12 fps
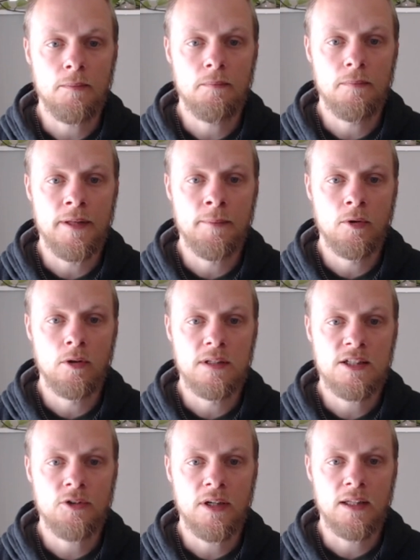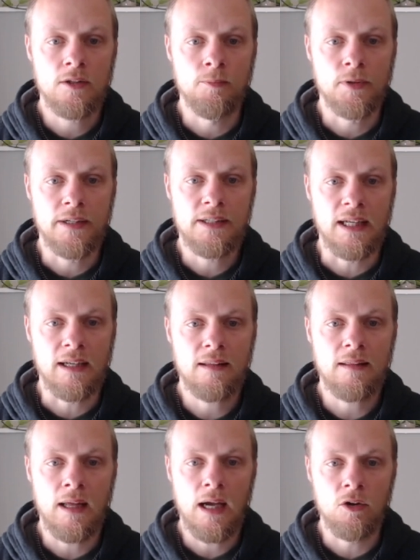the model is trying to
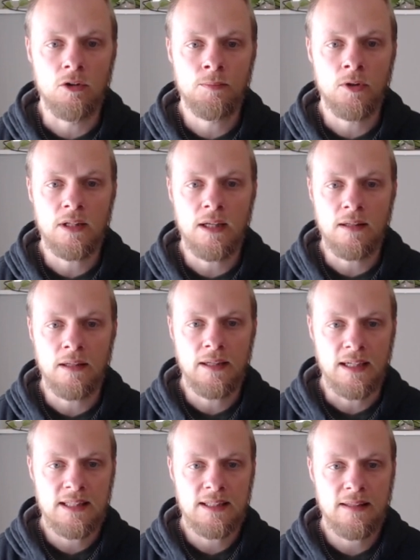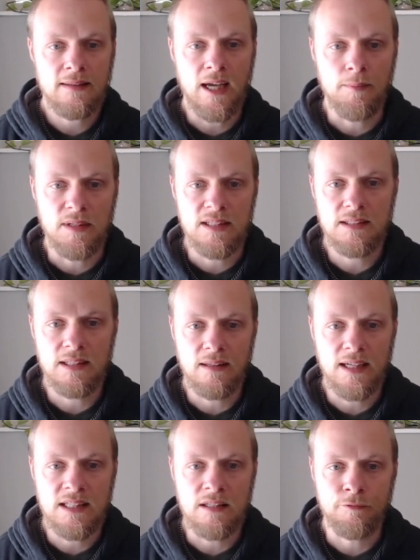predict the output at the next time instant
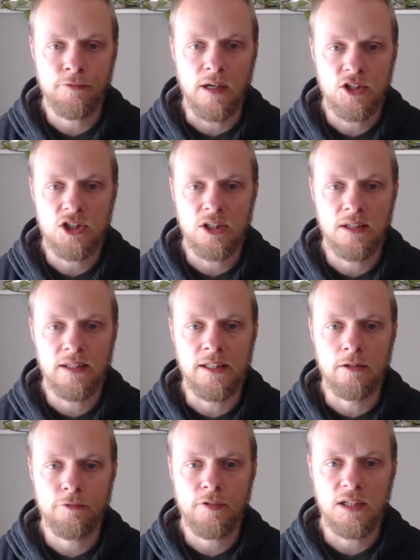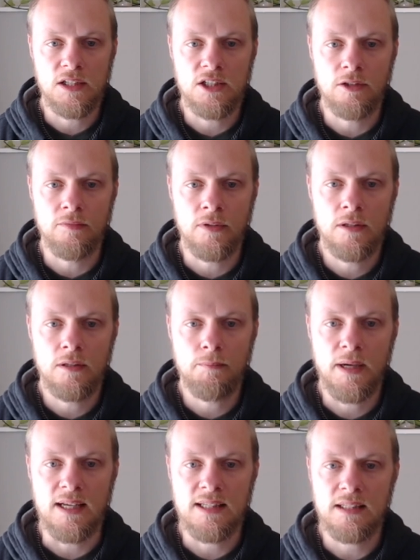as a function, linear function of
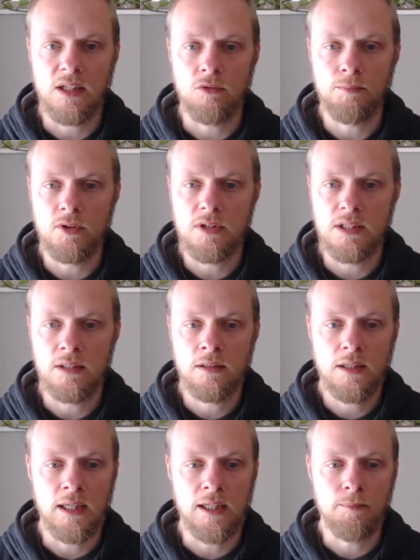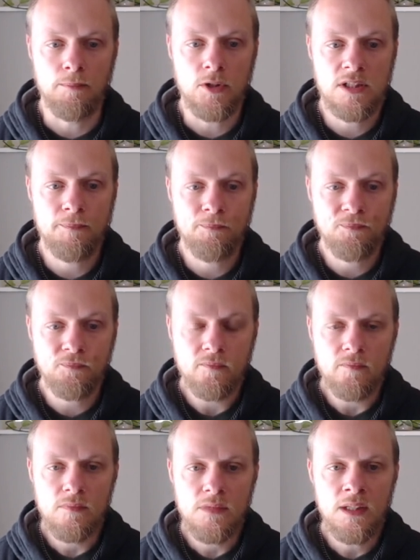past outputs and inputs.
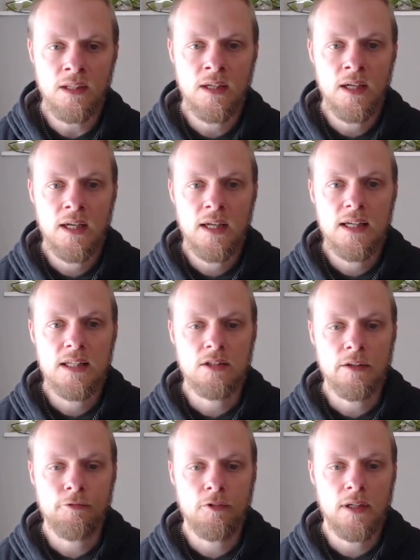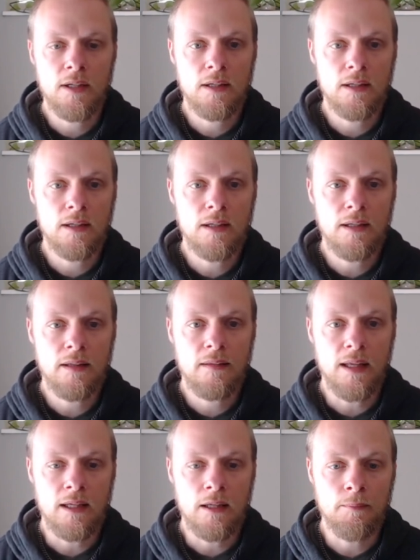So if we
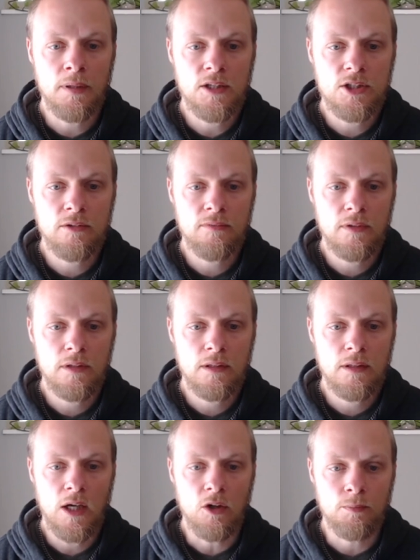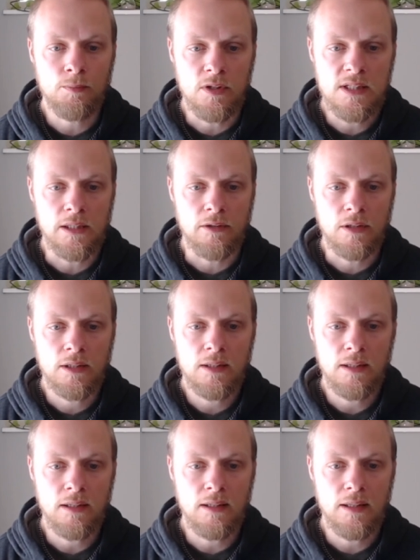take a bunch of outputs here,
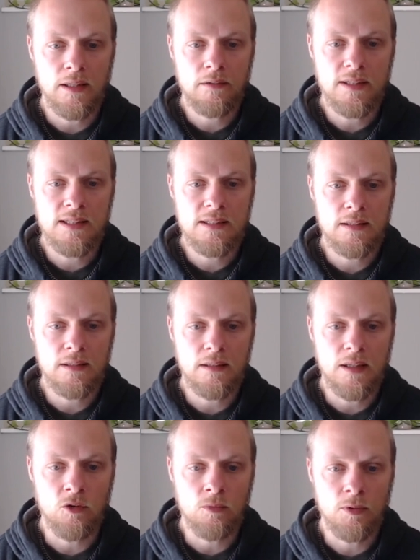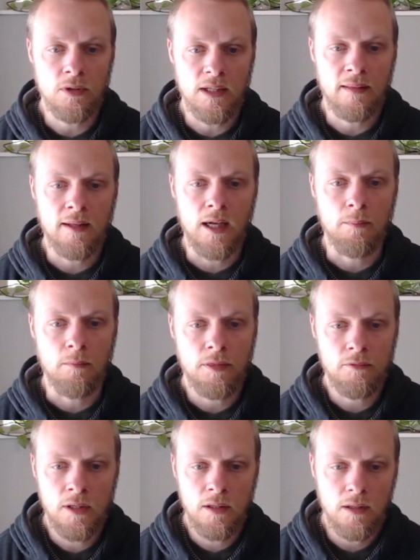here is the output at time
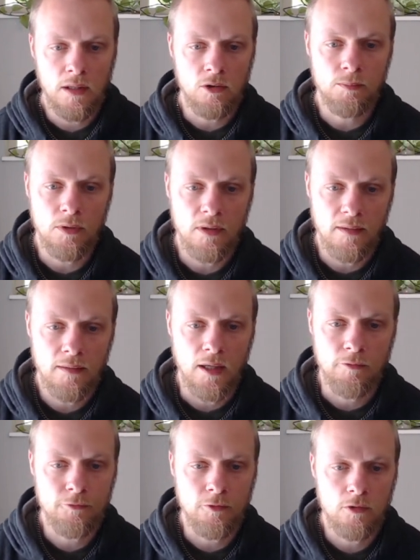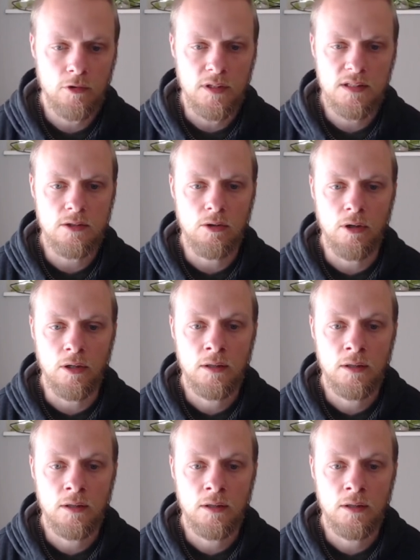3, output at time 4, and so on.